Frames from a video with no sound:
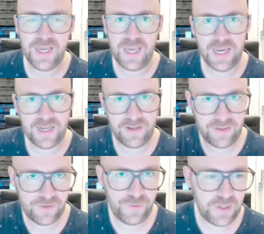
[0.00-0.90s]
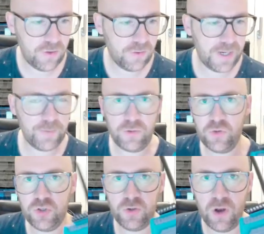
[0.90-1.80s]
And in this video, I'm going
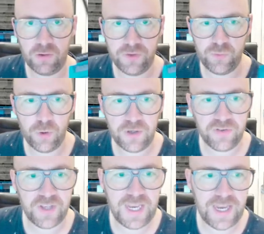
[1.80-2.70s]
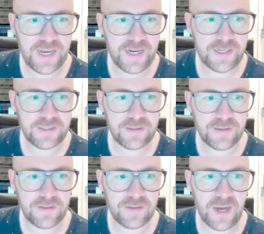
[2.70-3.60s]
to show you how this works
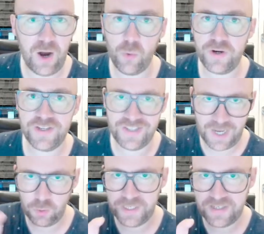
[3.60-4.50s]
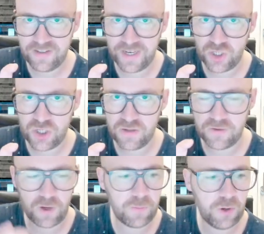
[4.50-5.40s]
and our downlink section.
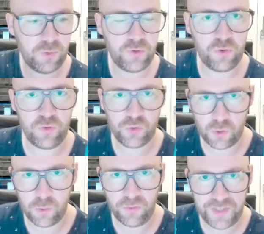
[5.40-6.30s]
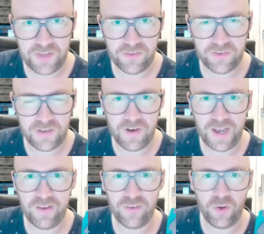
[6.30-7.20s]
So I'm going to control this
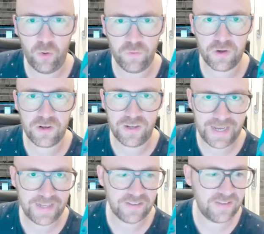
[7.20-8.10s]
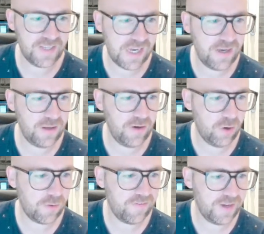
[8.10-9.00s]
device over class C
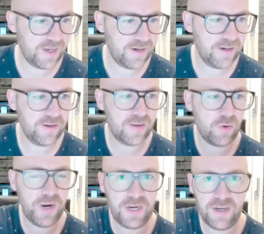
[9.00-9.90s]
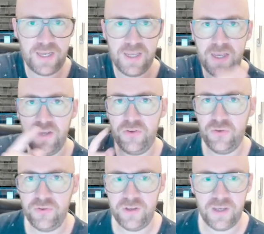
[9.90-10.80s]
LoRaWAN directly
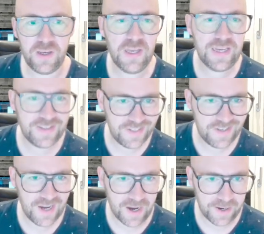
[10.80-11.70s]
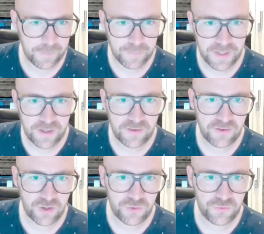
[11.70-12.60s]
using T T I.
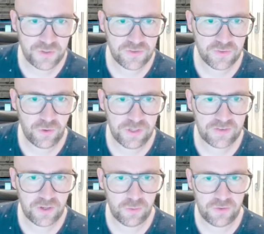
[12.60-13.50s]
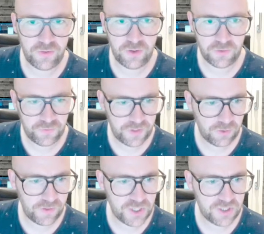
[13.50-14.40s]
So first of all, let's go into the
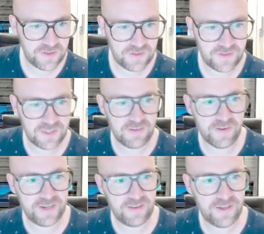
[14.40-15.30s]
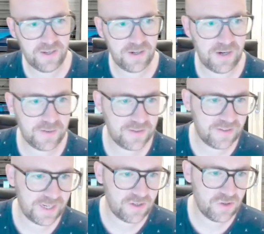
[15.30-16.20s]
configuration. This is the device here. It's
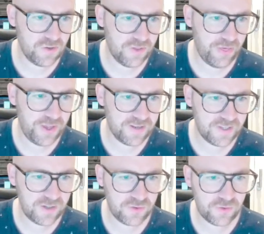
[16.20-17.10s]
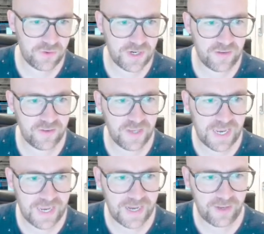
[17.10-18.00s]
set to The Things Industries,
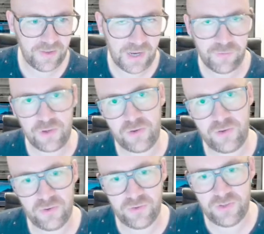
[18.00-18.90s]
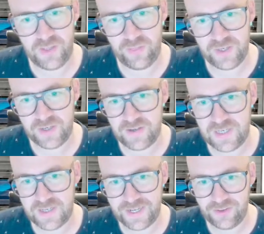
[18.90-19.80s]
and I've got to set the
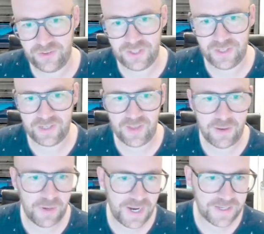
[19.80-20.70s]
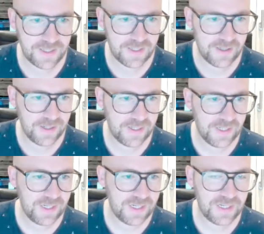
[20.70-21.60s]
details here like the A P I key
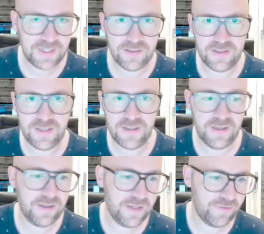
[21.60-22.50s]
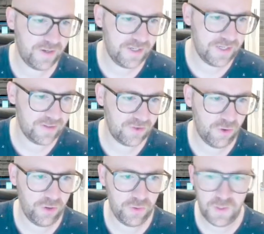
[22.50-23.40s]
and the dev I D and so
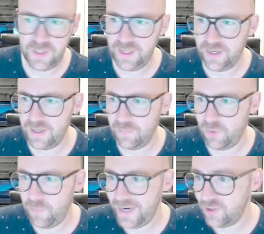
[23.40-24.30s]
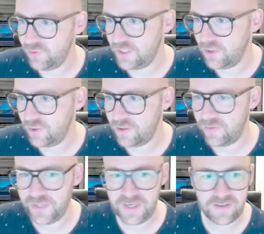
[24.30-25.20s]
on. Um, the payload
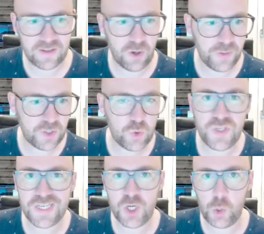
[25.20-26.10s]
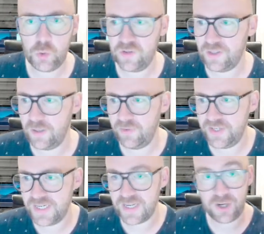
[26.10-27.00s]
decoder, that is going to decode um, the
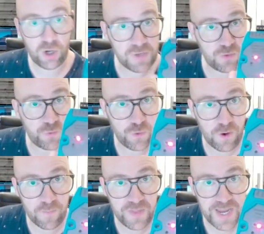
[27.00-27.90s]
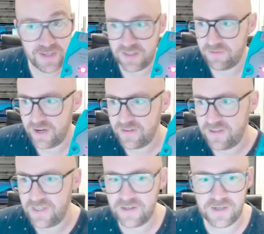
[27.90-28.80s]
data coming from that device
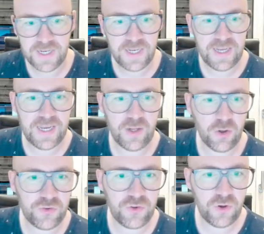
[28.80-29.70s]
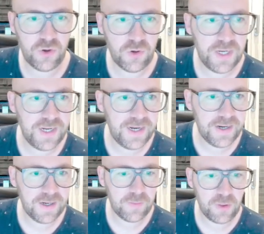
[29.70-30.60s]
here. And also
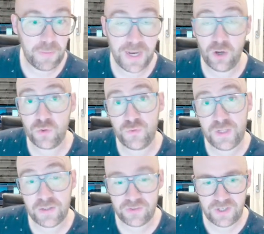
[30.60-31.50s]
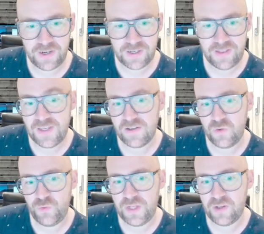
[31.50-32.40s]
um, the payload fields here, and these
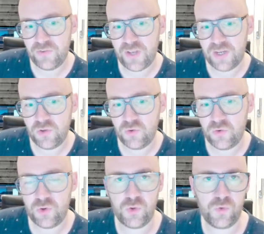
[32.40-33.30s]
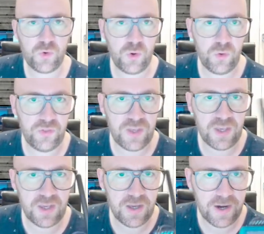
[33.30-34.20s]
two fields I use to control
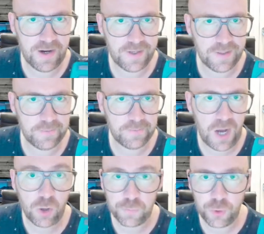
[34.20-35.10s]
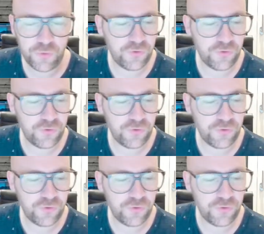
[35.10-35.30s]
the um, outputs,